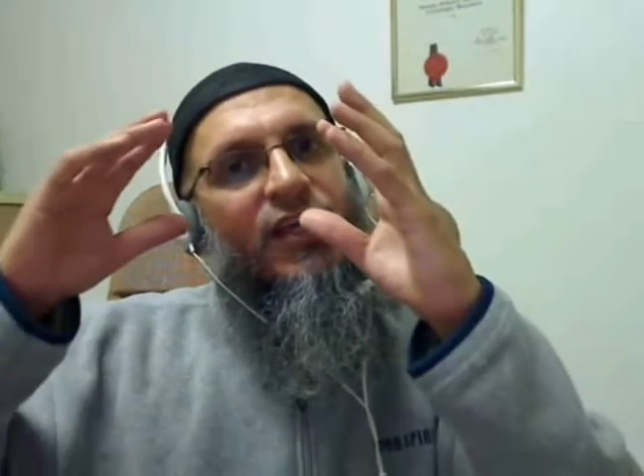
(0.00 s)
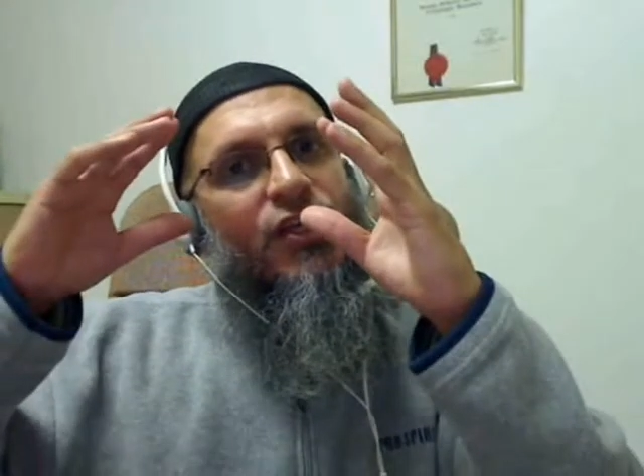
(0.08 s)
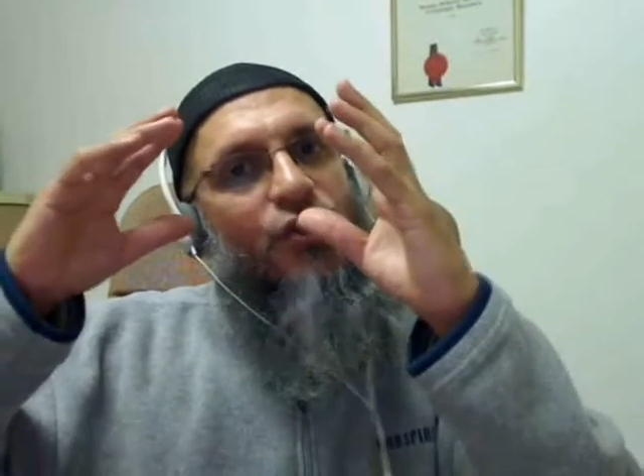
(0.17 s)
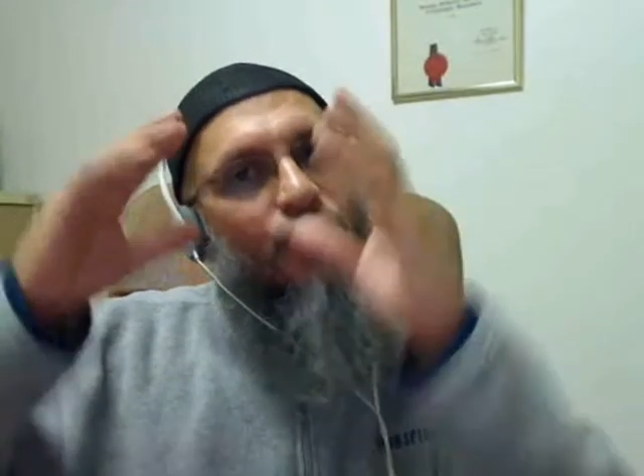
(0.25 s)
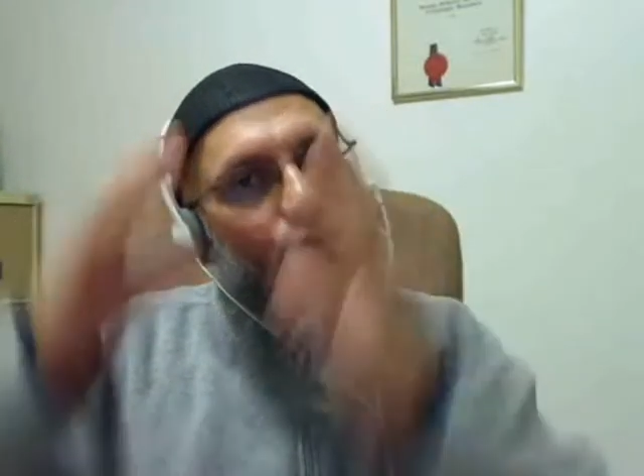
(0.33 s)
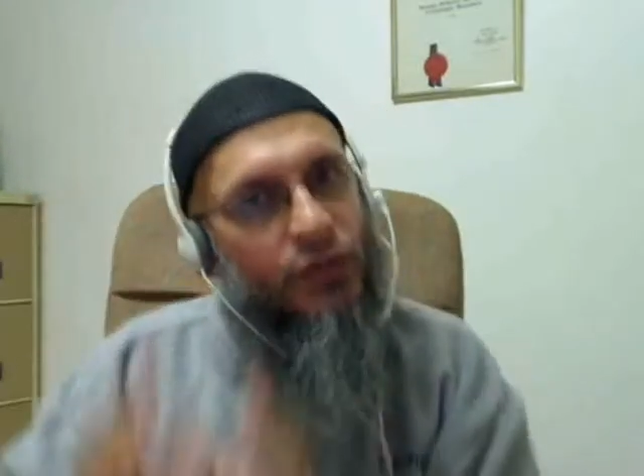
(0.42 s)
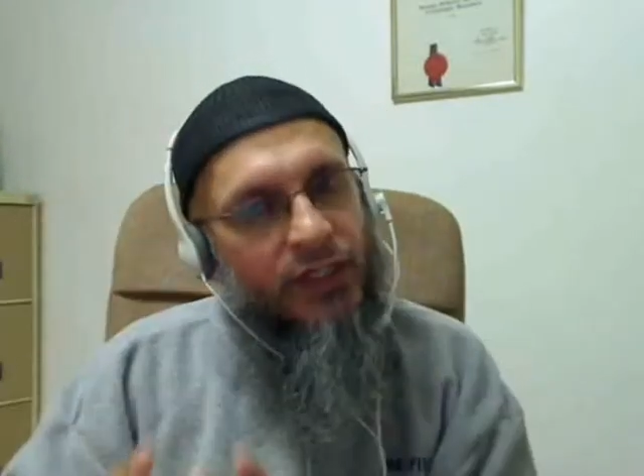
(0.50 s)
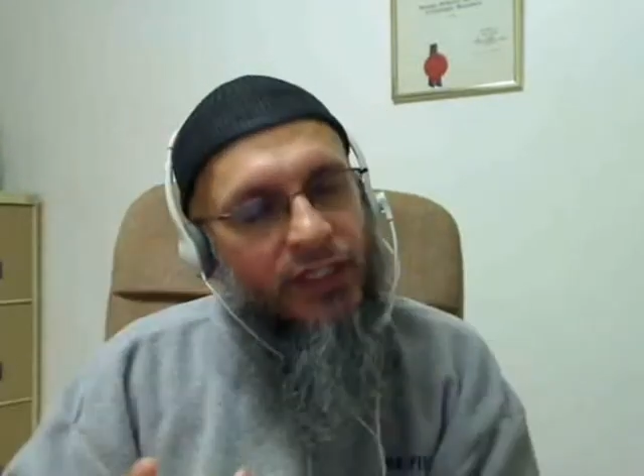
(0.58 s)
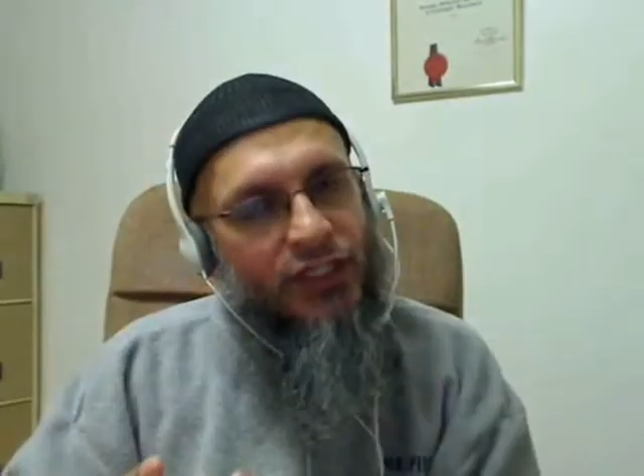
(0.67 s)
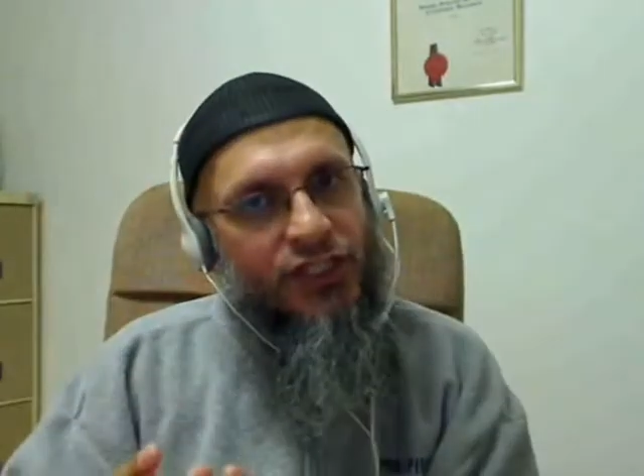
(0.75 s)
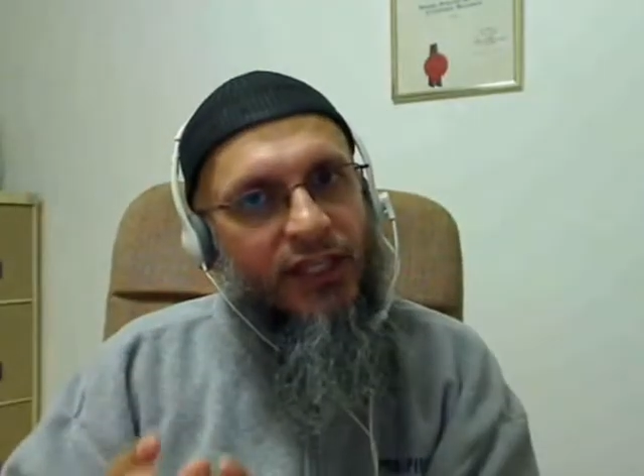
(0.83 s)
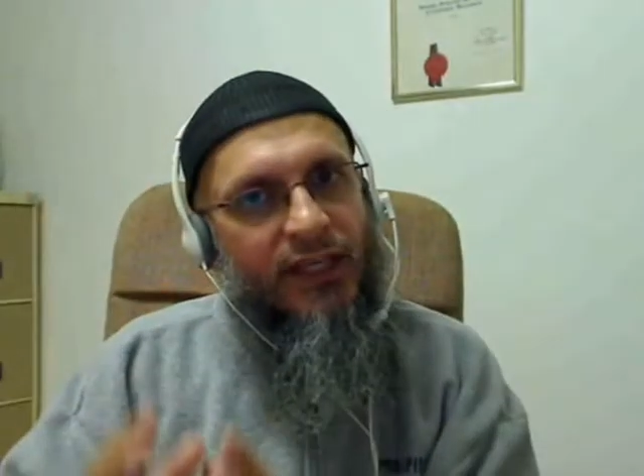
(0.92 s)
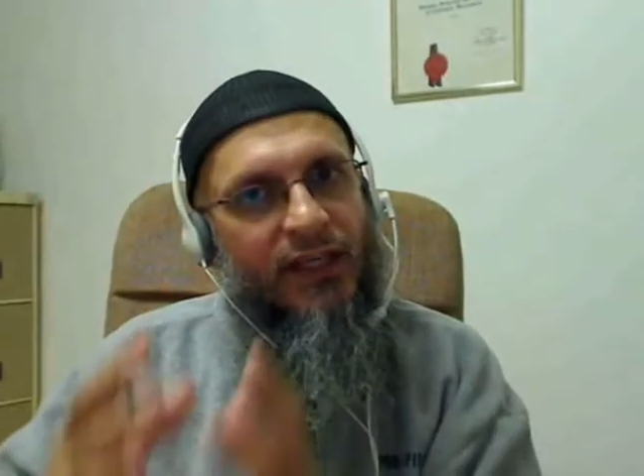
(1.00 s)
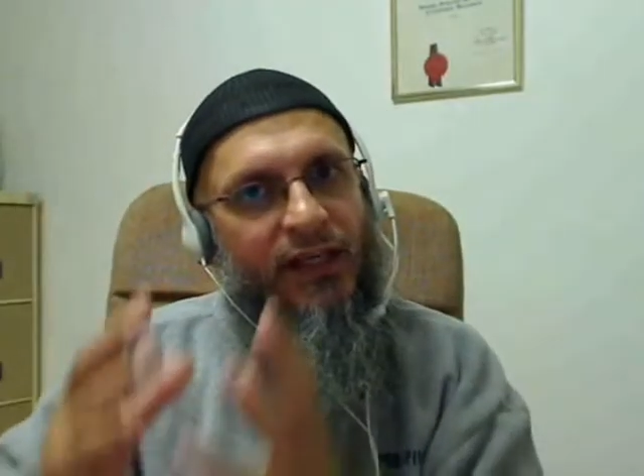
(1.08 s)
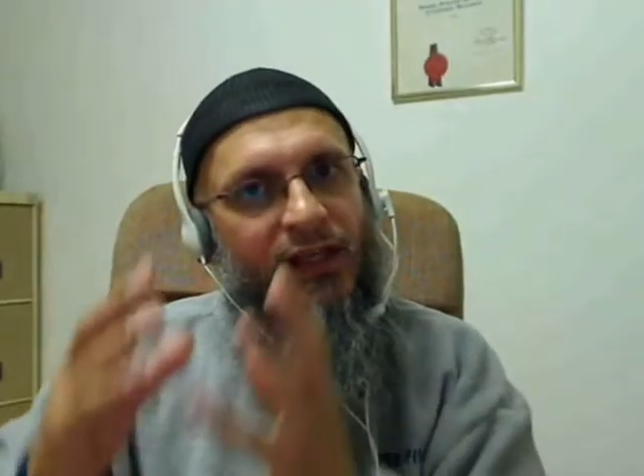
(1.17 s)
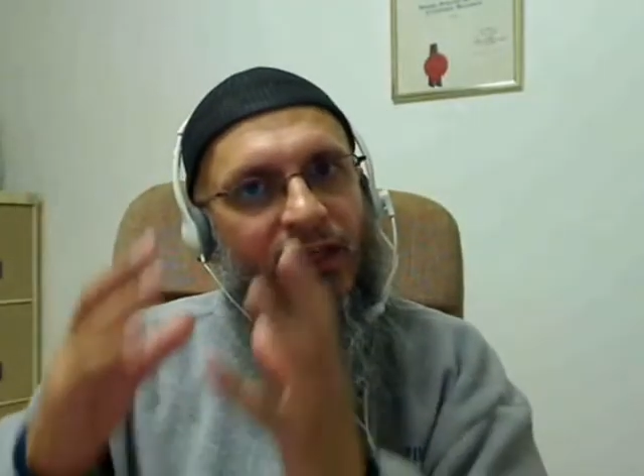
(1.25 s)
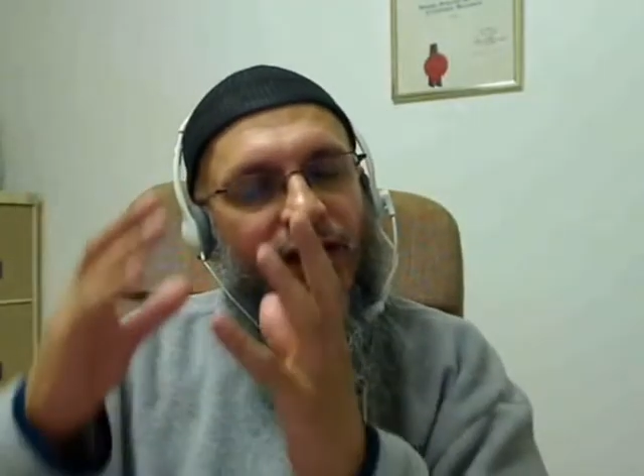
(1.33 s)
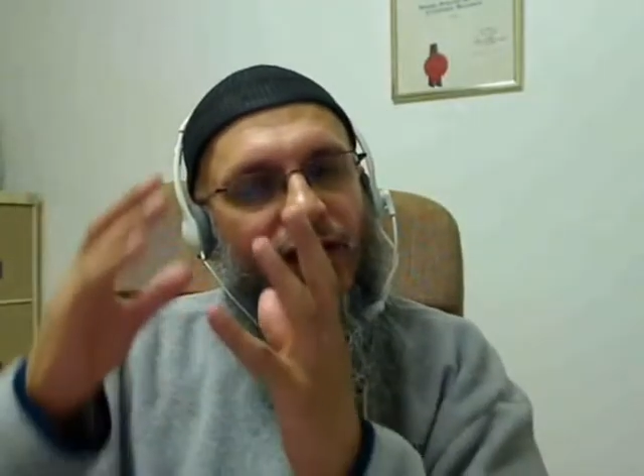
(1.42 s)
unitary
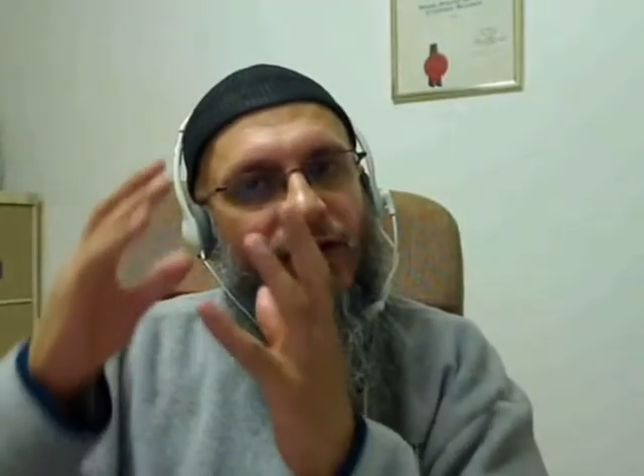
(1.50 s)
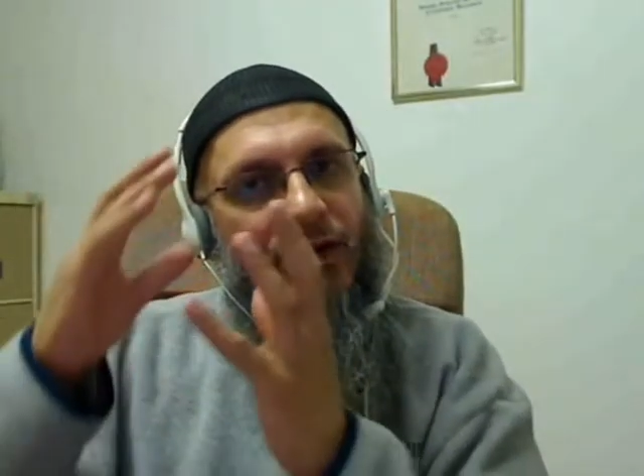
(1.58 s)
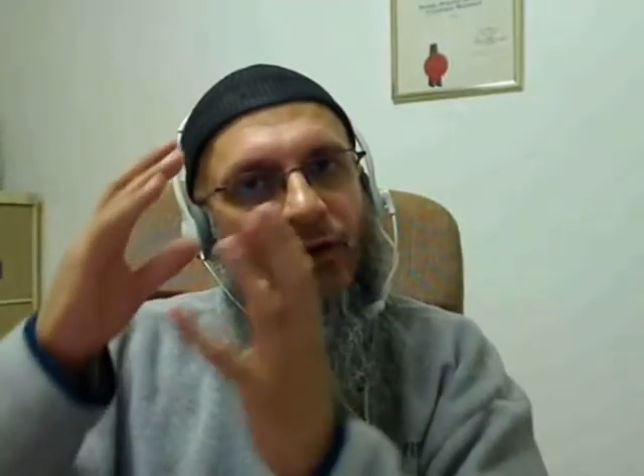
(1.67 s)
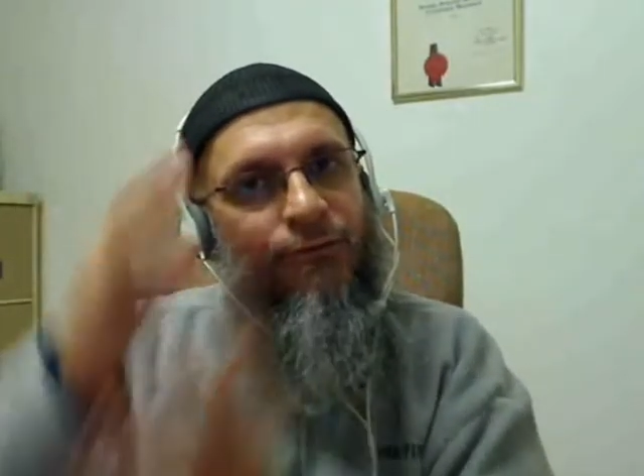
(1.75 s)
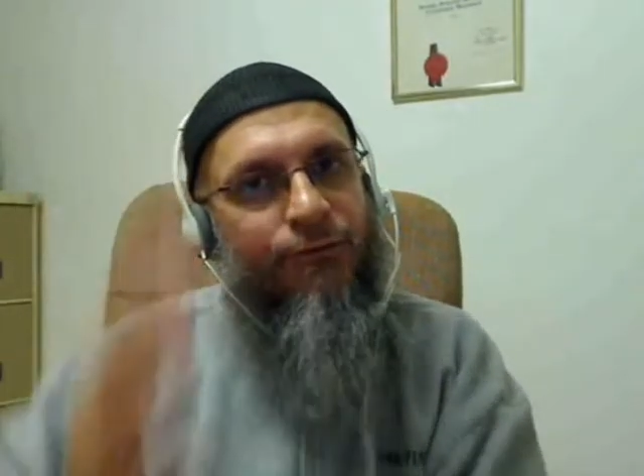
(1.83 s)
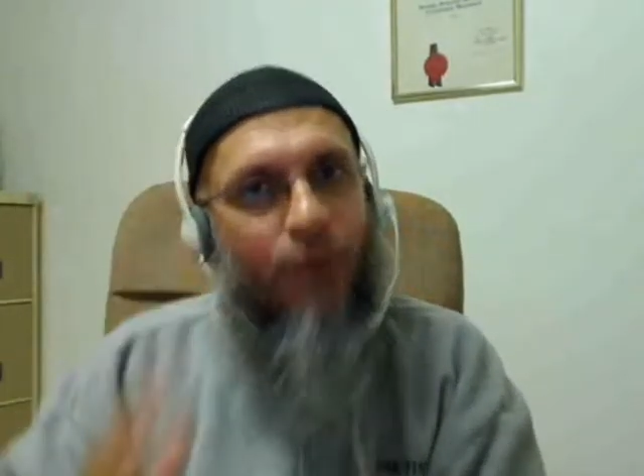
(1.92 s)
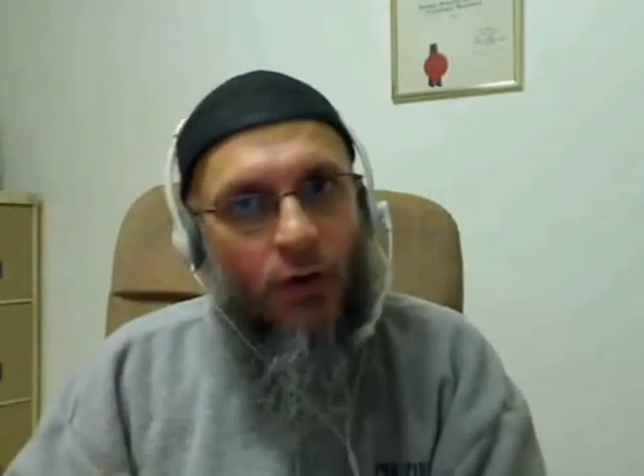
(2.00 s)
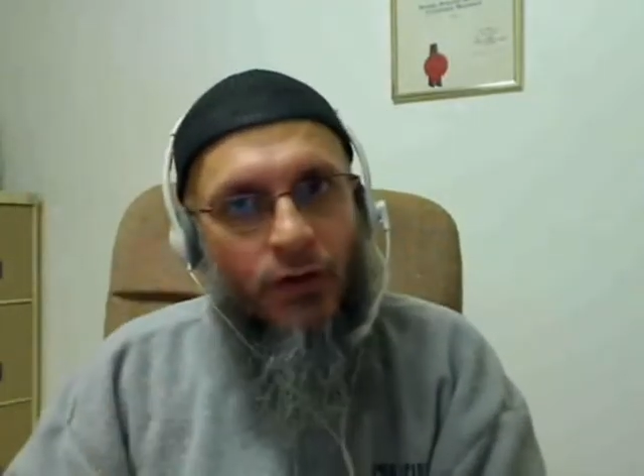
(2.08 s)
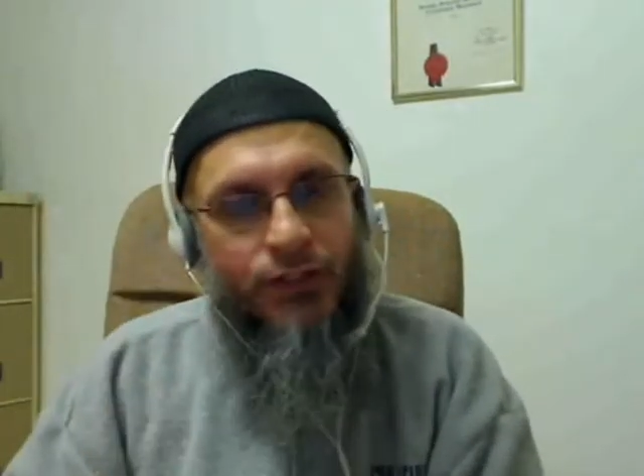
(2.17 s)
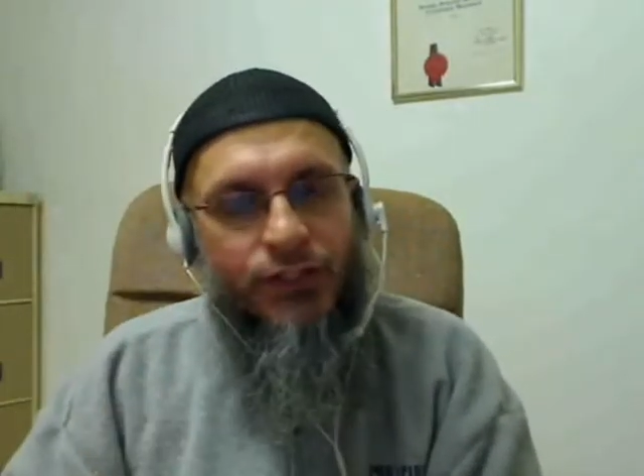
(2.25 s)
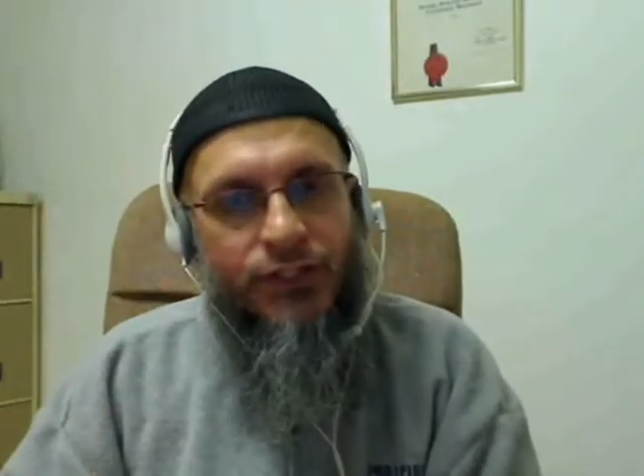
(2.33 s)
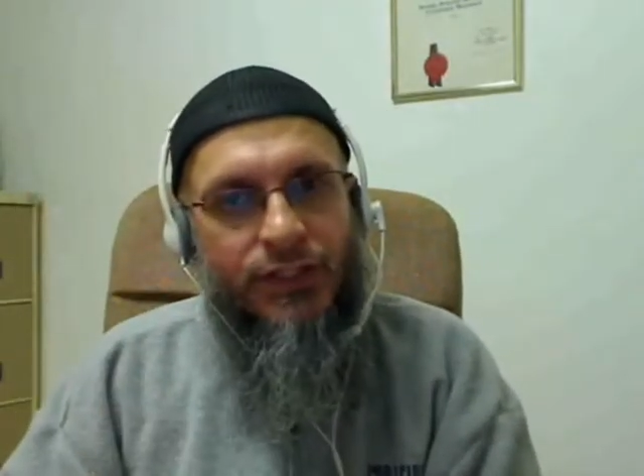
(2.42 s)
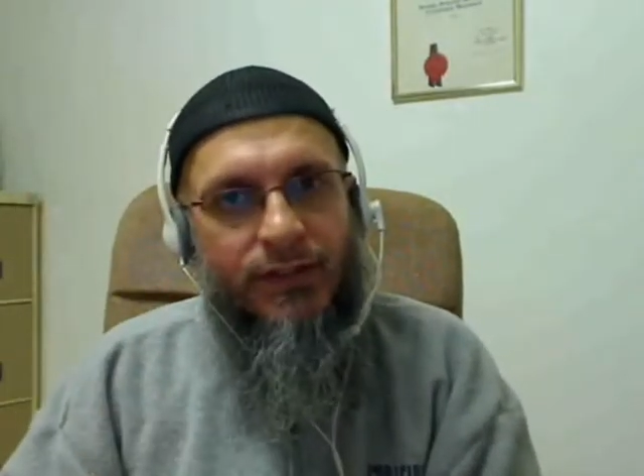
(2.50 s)
force